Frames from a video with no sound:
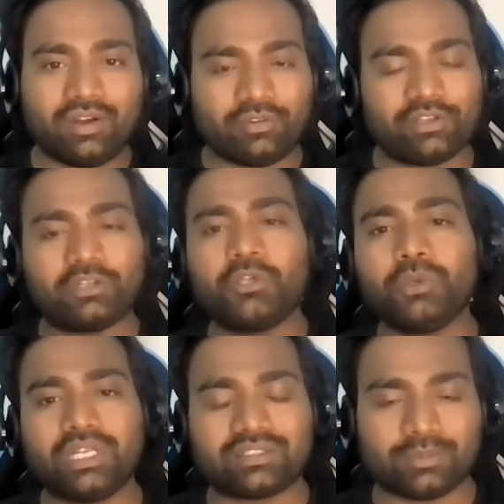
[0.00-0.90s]
or if you're
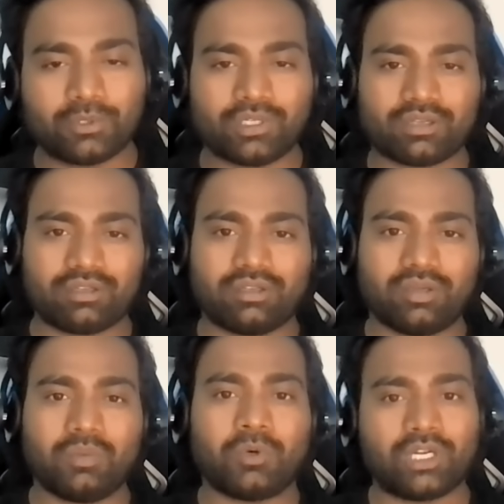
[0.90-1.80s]
curious about
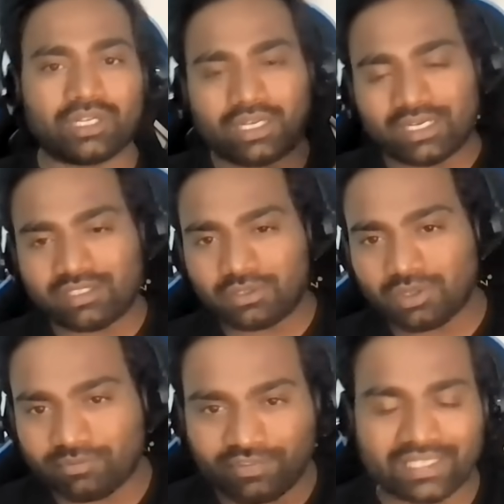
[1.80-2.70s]
what are the
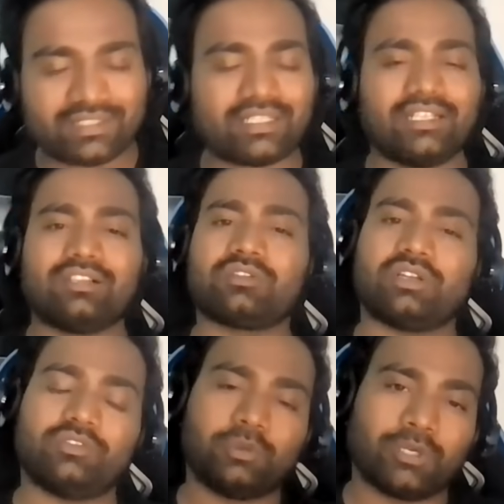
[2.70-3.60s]
top 5 skills,
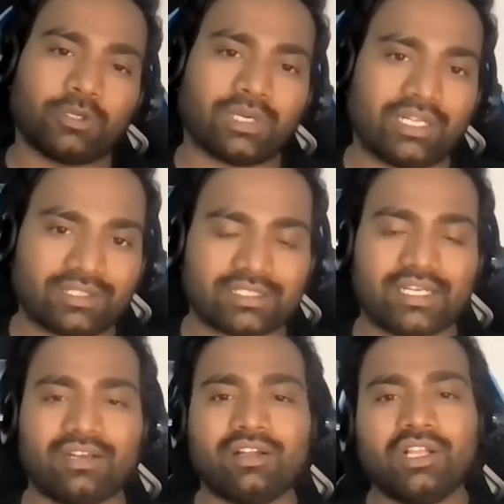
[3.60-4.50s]
or if you want to
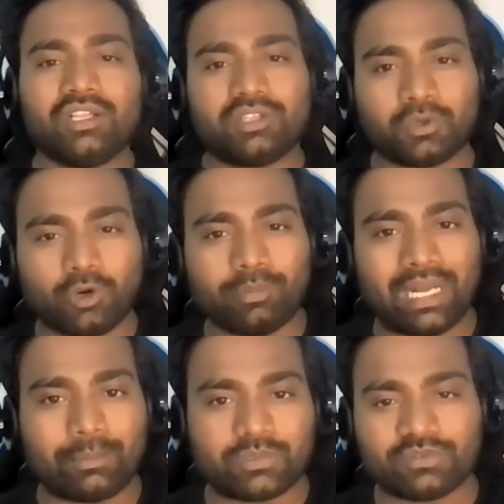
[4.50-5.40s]
understand the
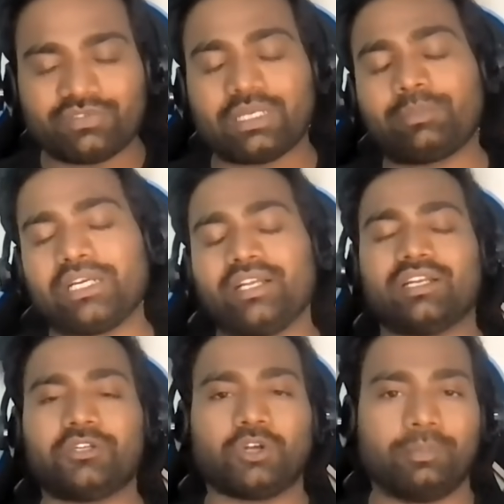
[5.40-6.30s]
roadmaps for a
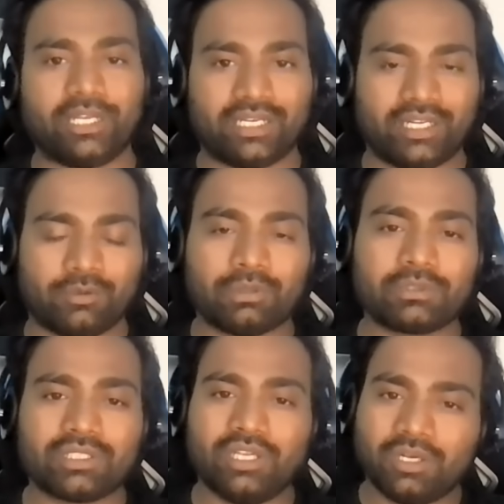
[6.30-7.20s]
particular topic in
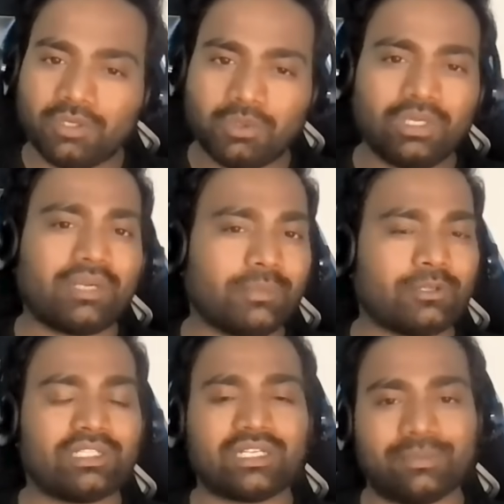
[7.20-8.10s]
DevOps, do let
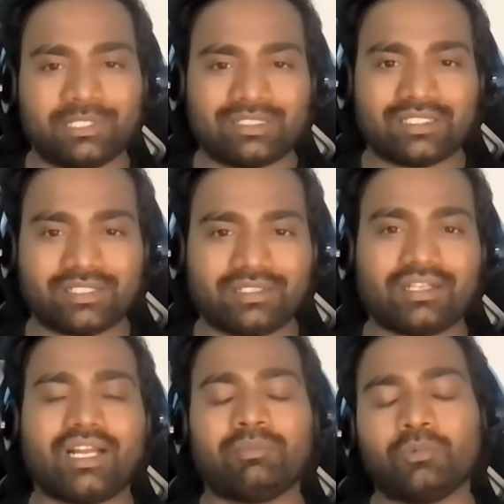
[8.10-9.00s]
me know in the comment
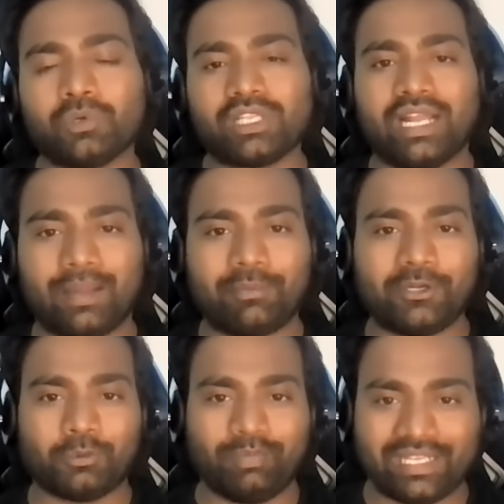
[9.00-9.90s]
section. I'm more than
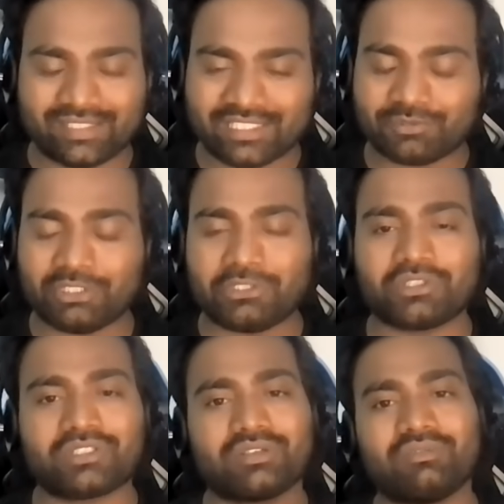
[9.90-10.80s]
happy to make such
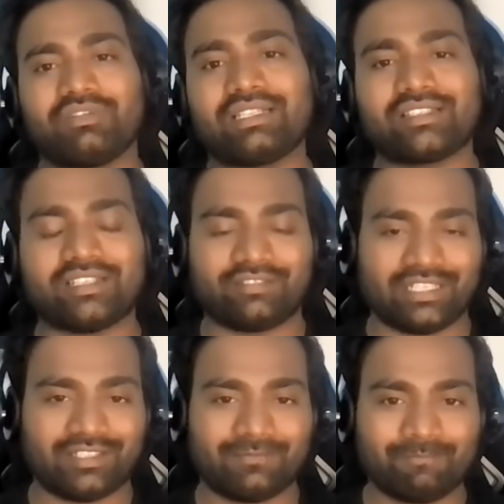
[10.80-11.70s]
videos once in a
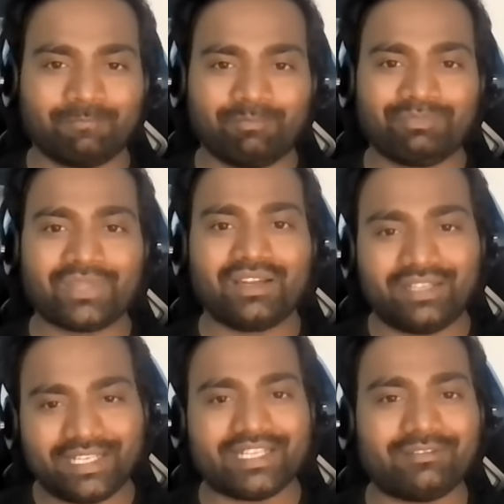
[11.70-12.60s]
while.
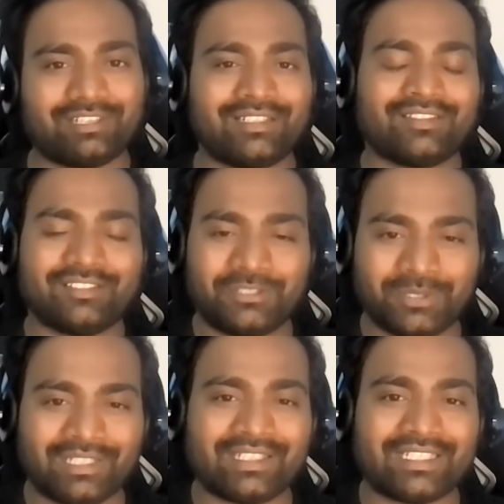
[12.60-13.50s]
Take care, everyone.
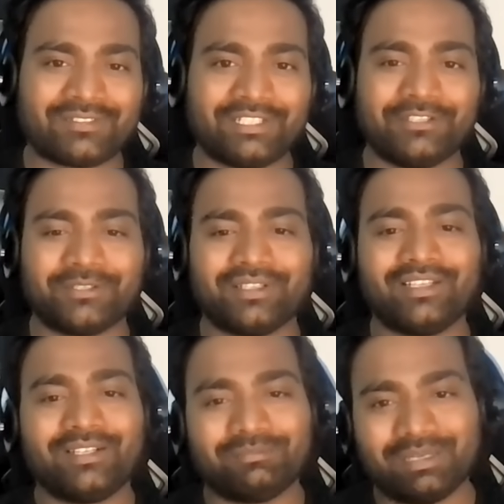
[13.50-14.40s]
See you all in the next video.
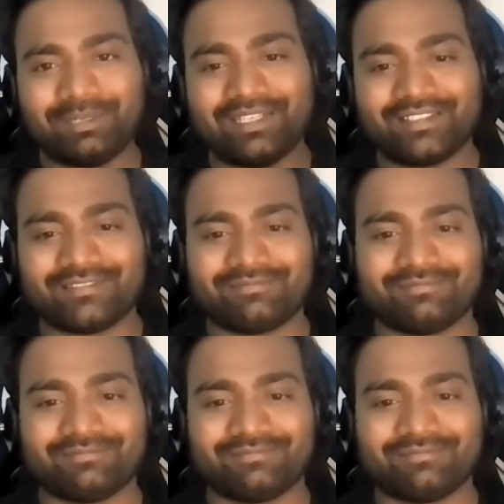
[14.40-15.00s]
Bye-bye.